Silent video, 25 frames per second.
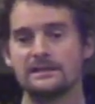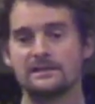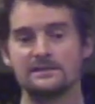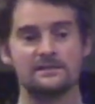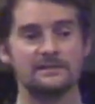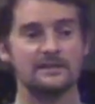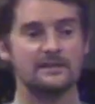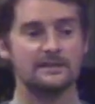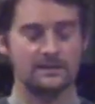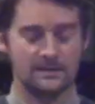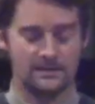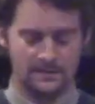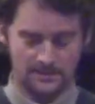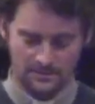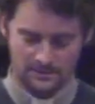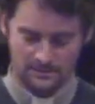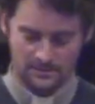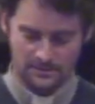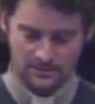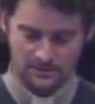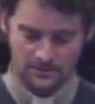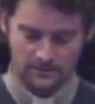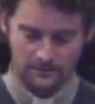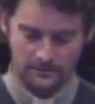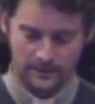
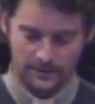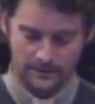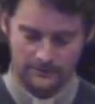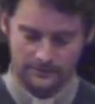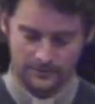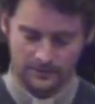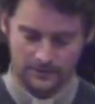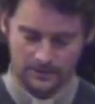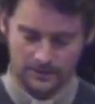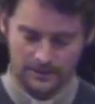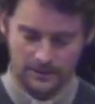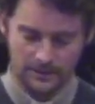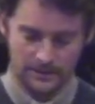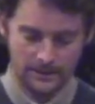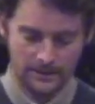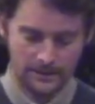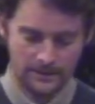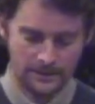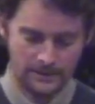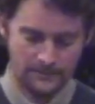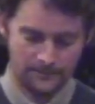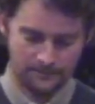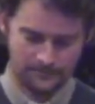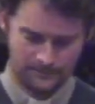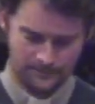citizens of heaven.
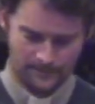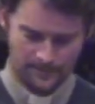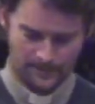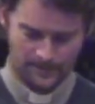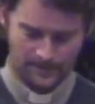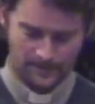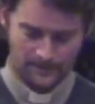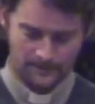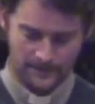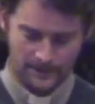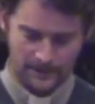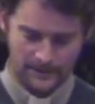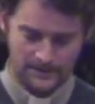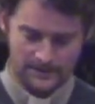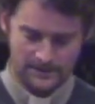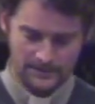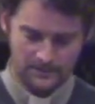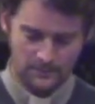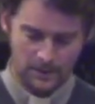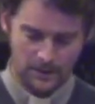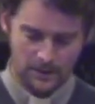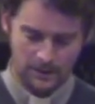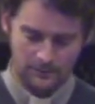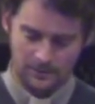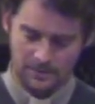That
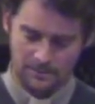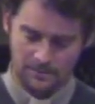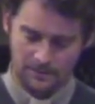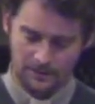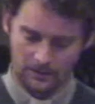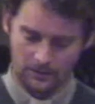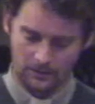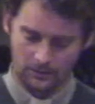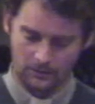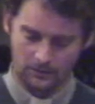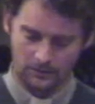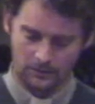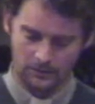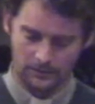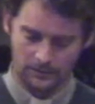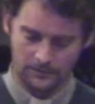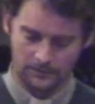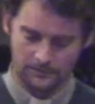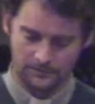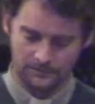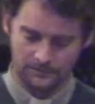is where we belong.